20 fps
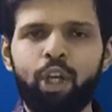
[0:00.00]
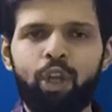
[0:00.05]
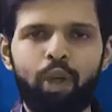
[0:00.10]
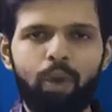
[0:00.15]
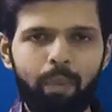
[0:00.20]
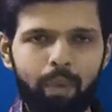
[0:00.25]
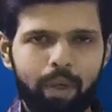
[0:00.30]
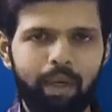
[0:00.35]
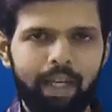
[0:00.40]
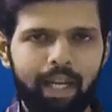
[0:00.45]

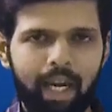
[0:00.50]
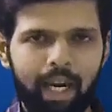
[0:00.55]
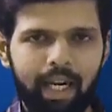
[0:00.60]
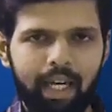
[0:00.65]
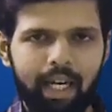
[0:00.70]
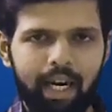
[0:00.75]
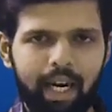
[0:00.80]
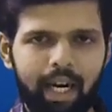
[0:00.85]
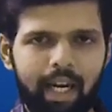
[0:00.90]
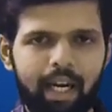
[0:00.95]
You would
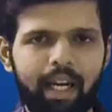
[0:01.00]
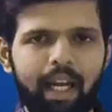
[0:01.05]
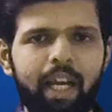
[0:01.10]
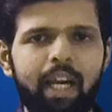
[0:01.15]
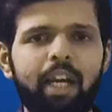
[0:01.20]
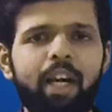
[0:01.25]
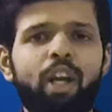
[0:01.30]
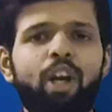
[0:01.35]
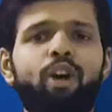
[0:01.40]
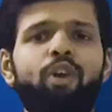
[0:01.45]
get
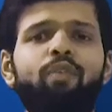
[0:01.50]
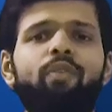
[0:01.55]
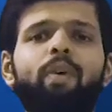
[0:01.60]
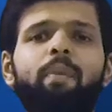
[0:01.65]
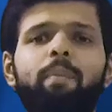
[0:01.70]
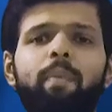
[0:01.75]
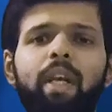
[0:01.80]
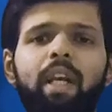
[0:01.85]
content from